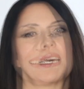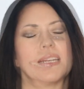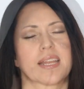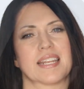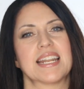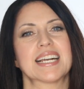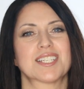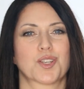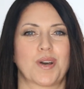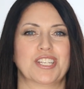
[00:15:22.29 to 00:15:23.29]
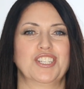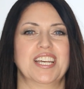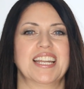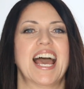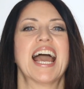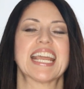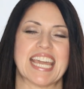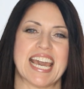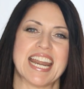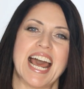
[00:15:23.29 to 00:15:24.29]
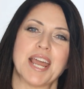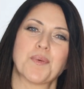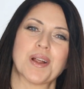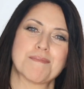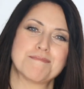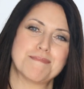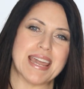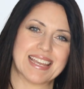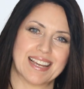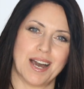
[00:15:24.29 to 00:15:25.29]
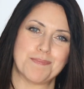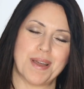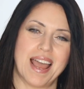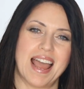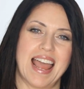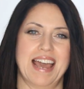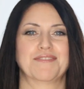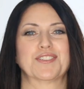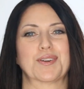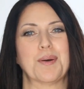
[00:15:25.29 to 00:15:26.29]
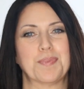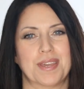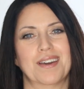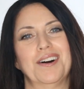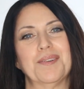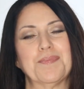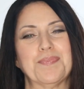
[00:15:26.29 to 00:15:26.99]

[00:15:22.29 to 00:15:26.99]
Now the next question, can I wear makeup after a peel?